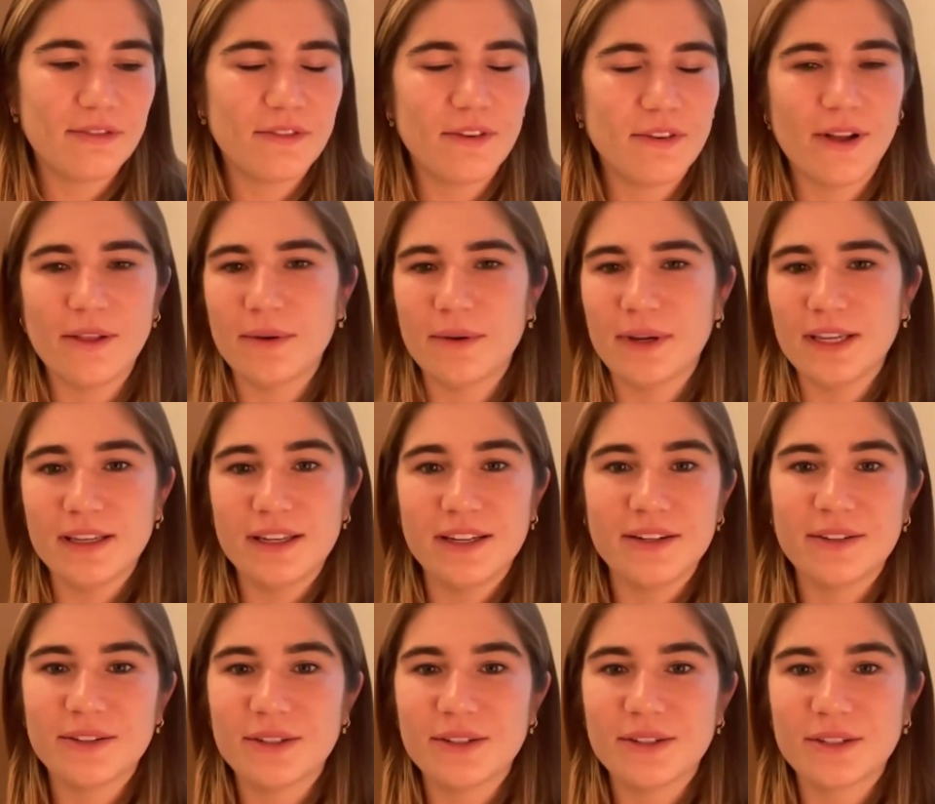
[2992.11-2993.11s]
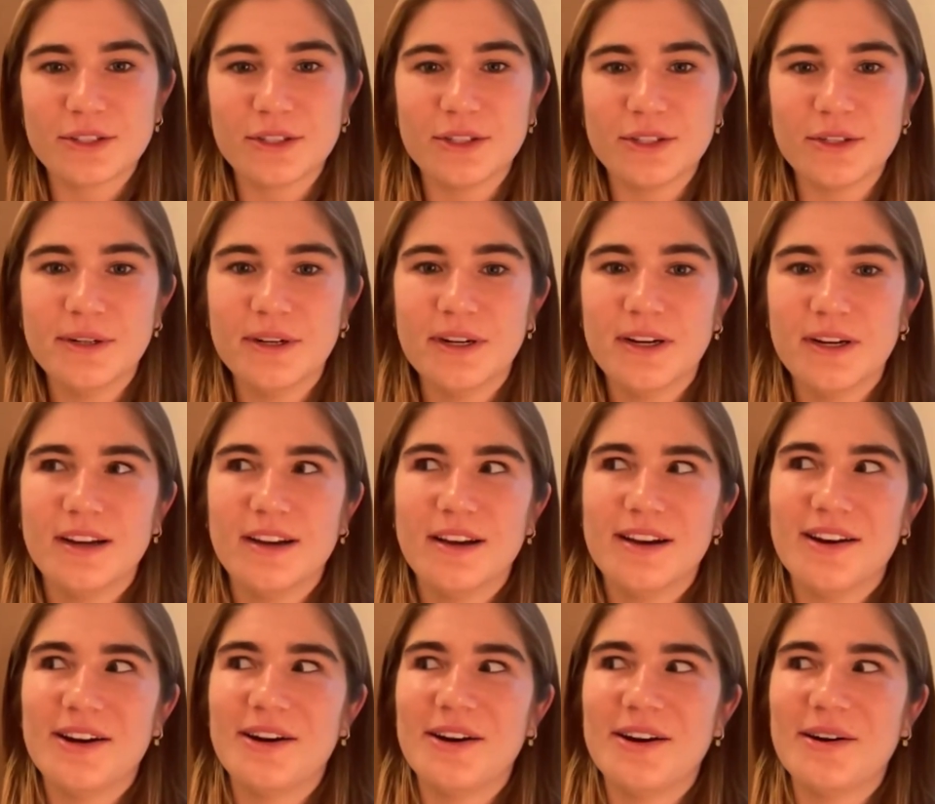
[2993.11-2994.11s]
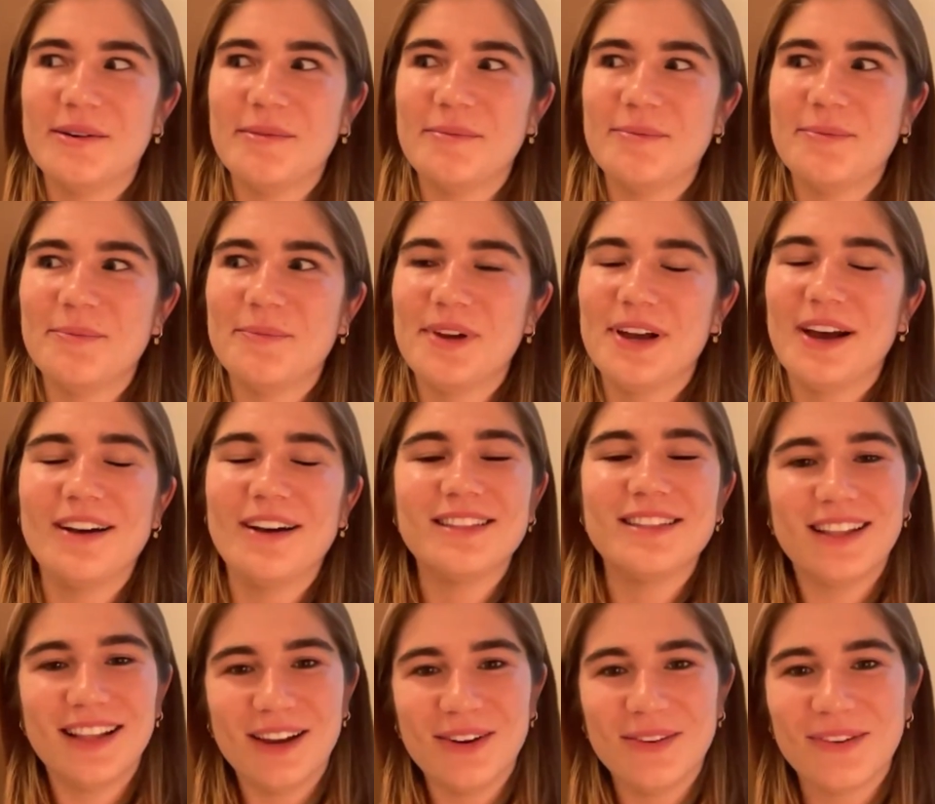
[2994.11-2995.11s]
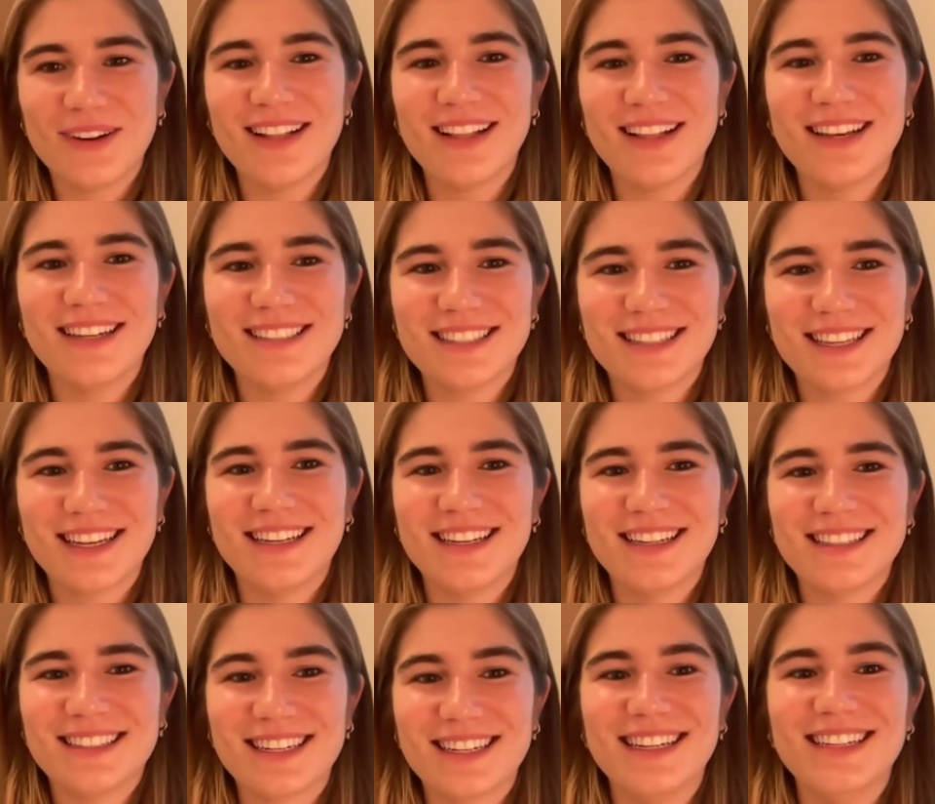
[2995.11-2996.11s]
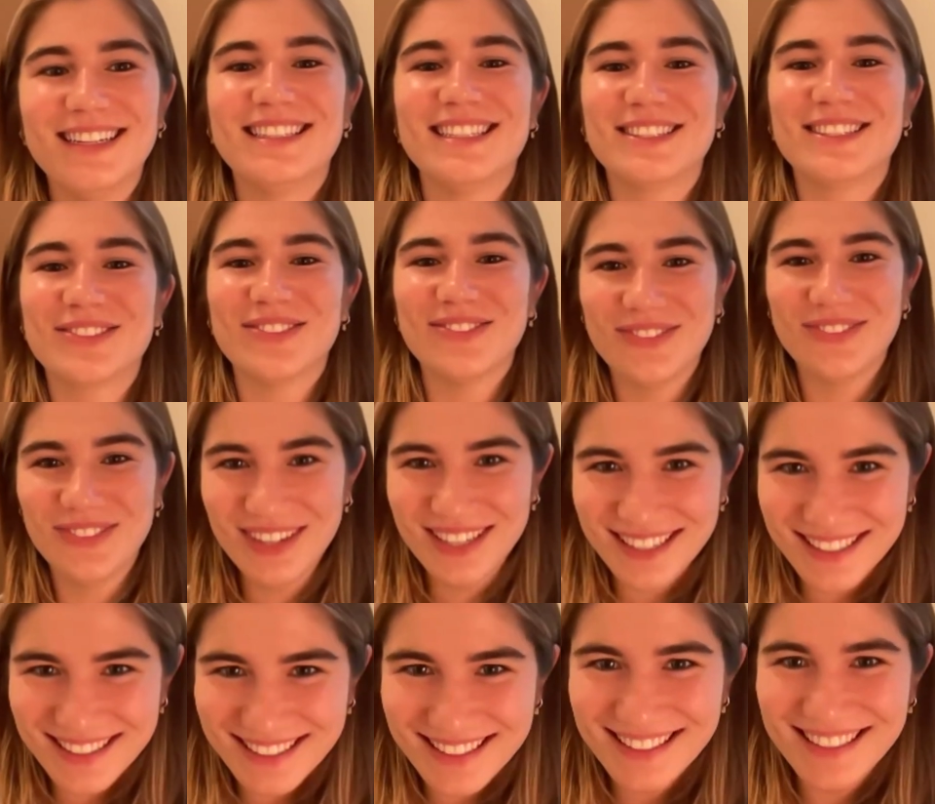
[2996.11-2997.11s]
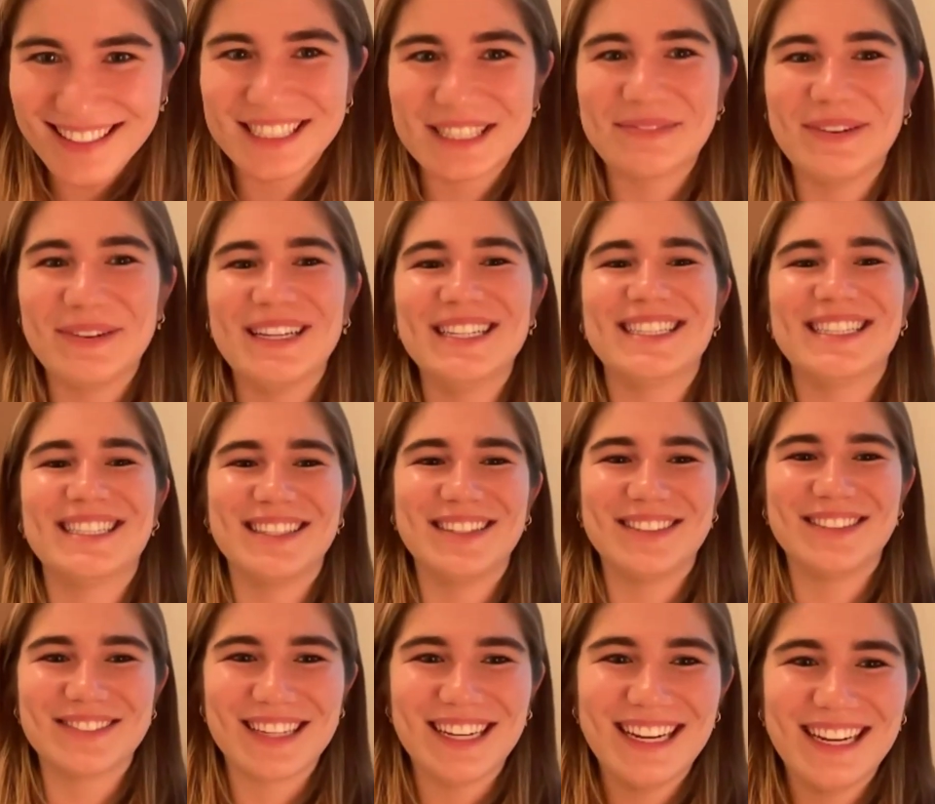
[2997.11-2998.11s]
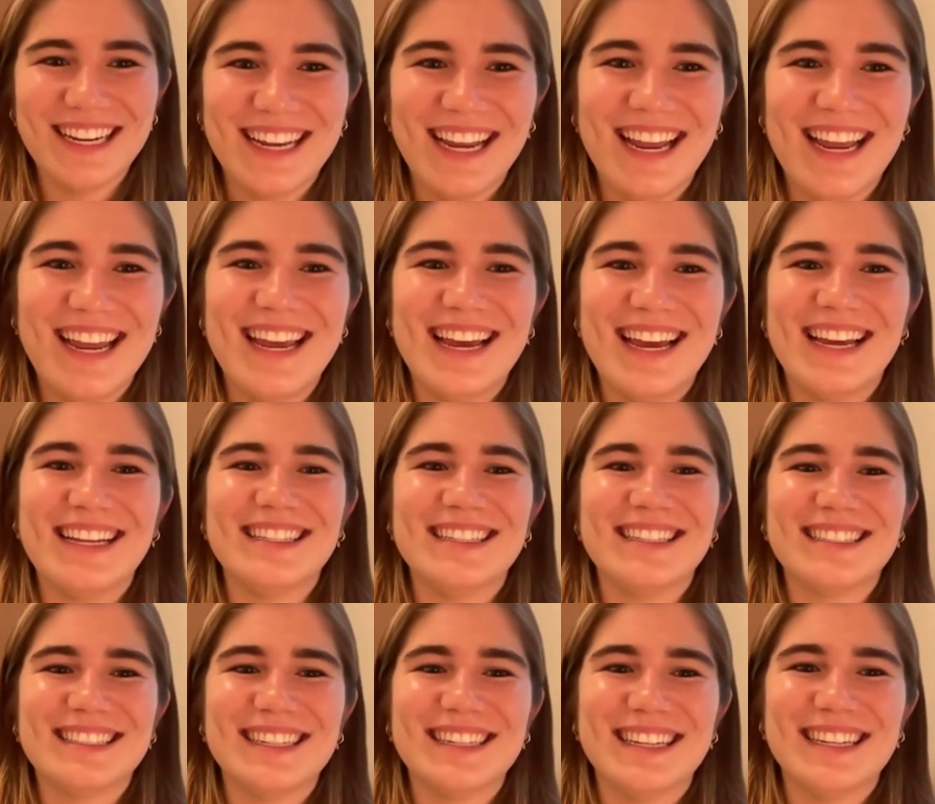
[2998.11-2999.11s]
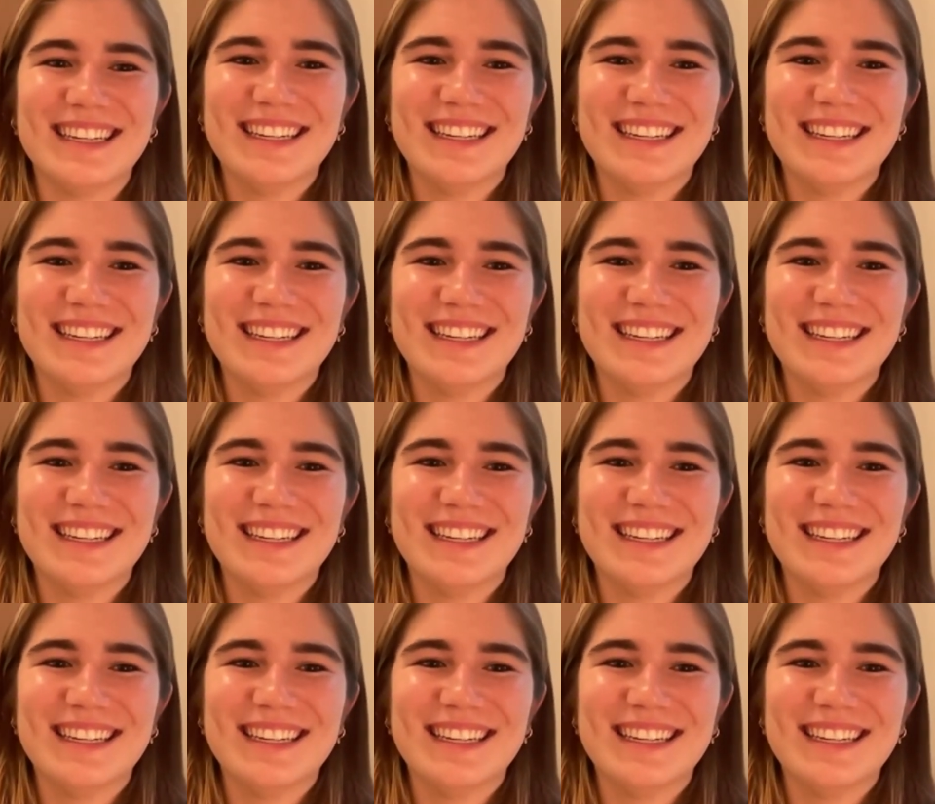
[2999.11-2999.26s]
following year or two, until I realized that science is really expensive, and